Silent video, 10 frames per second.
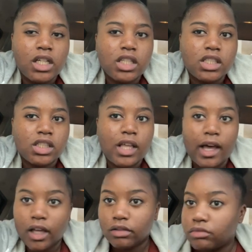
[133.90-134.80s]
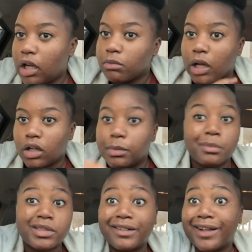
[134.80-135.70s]
It's that I'm not going to be
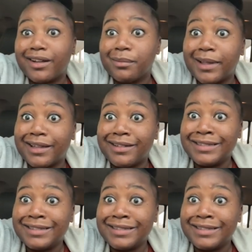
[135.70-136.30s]
upset if I don't make it.